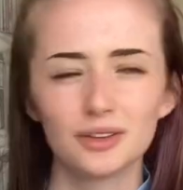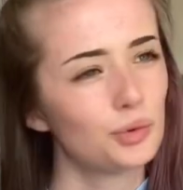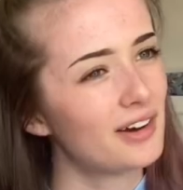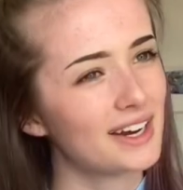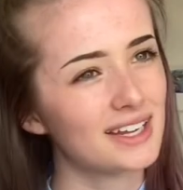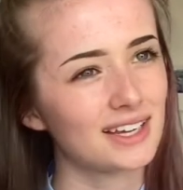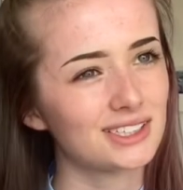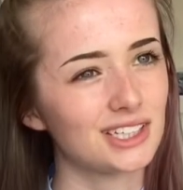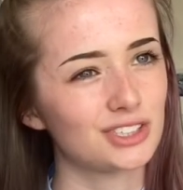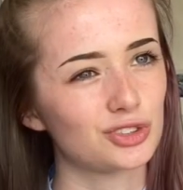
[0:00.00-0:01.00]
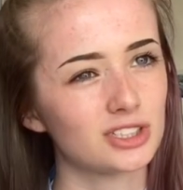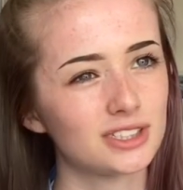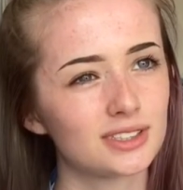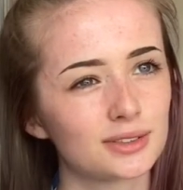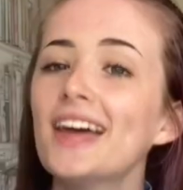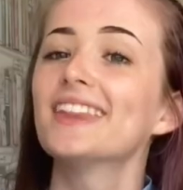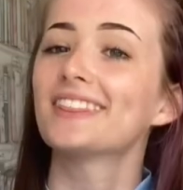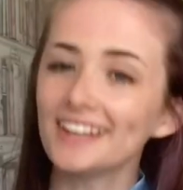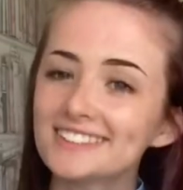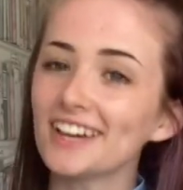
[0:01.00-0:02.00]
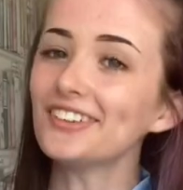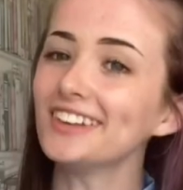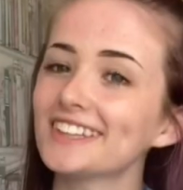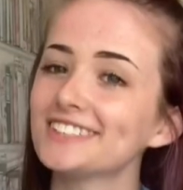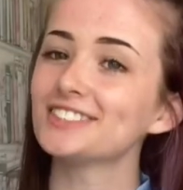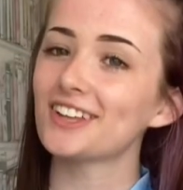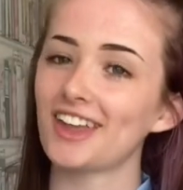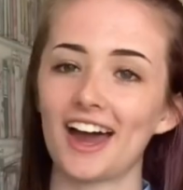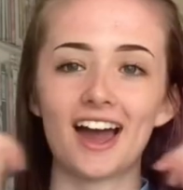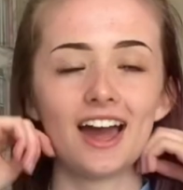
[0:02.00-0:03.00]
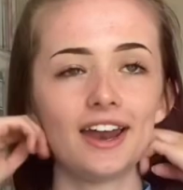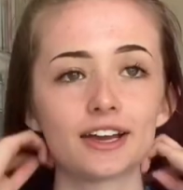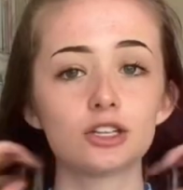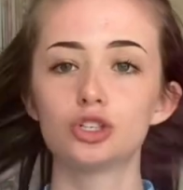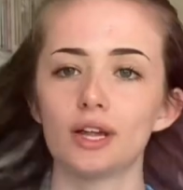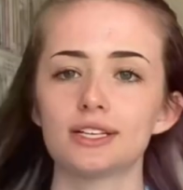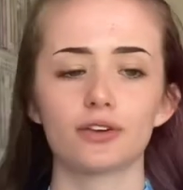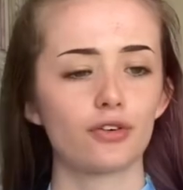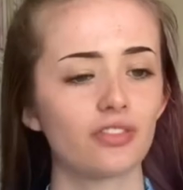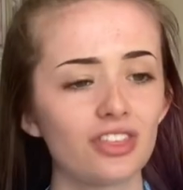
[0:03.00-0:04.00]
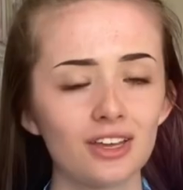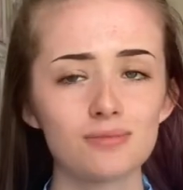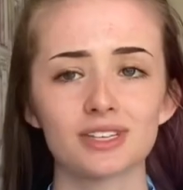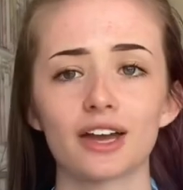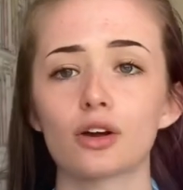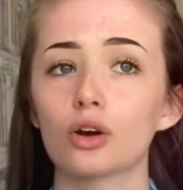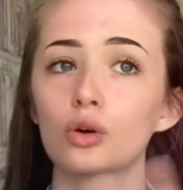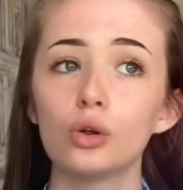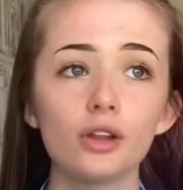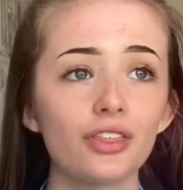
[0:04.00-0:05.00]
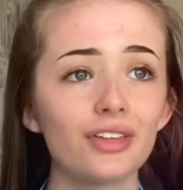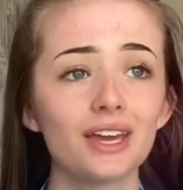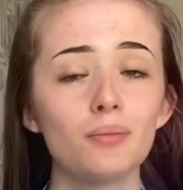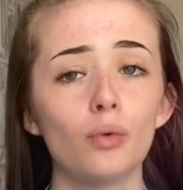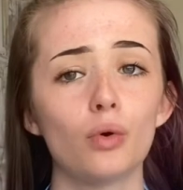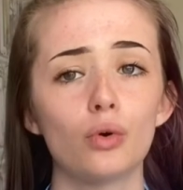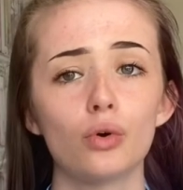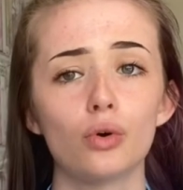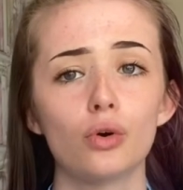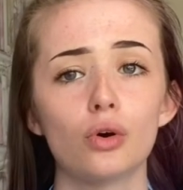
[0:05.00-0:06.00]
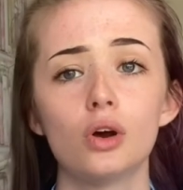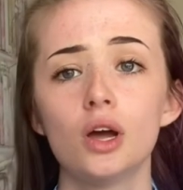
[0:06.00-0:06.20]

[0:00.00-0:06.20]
wear any accessories. Then I'll definitely do that, and I could do like different themes, like a colour theme or